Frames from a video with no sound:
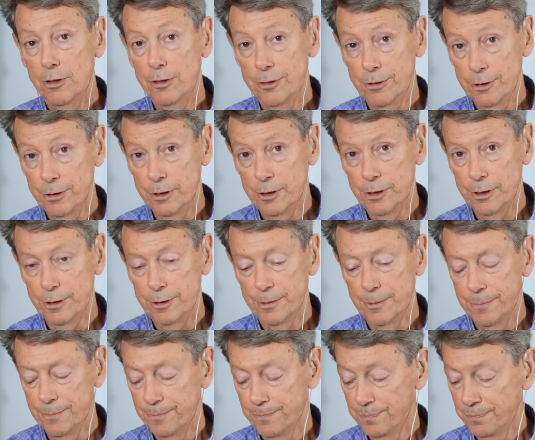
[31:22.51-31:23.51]
Third,
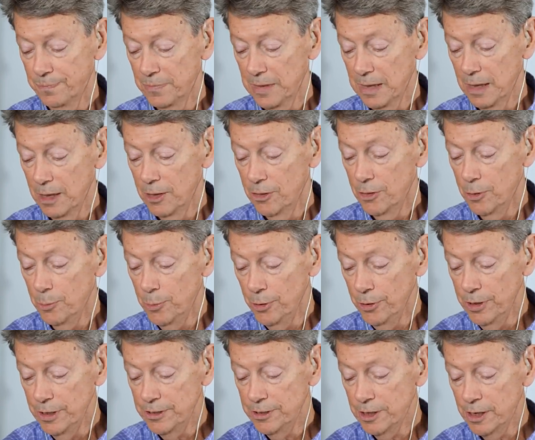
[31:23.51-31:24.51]
the
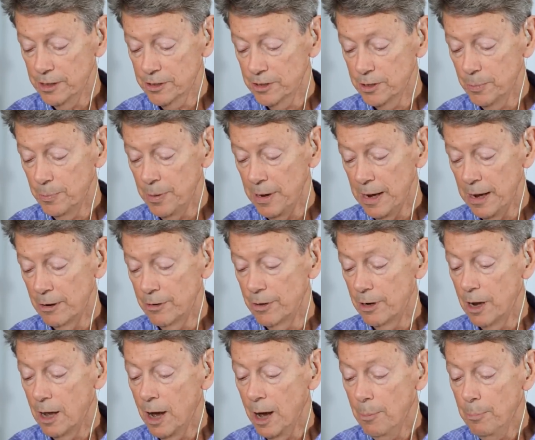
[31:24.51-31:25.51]
Buddha talks about
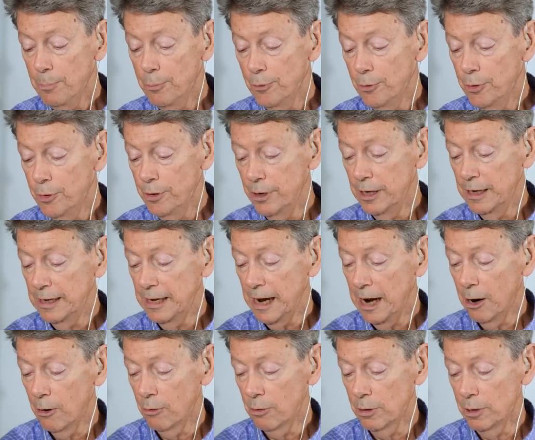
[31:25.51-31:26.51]
uprooting
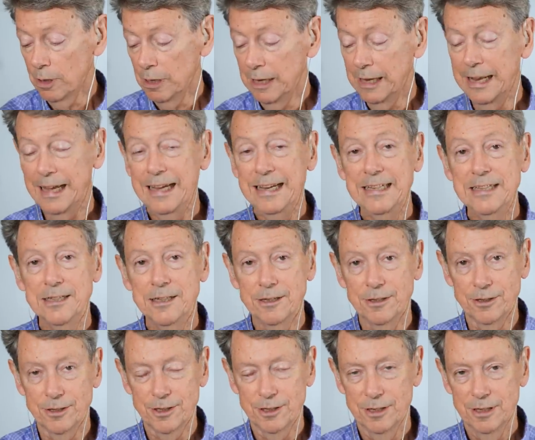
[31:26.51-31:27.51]
our
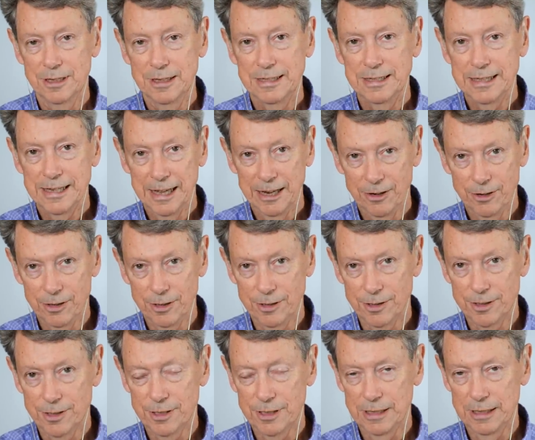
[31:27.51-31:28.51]
latent
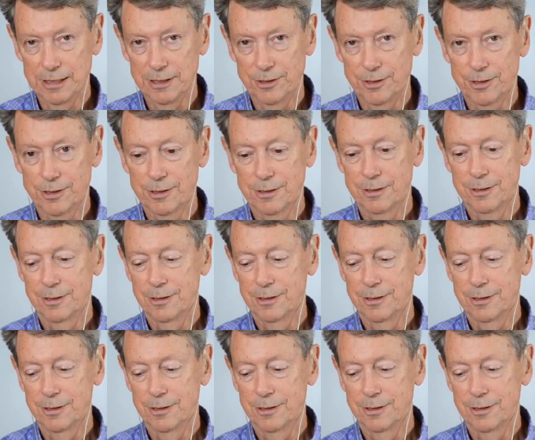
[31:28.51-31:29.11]
tendencies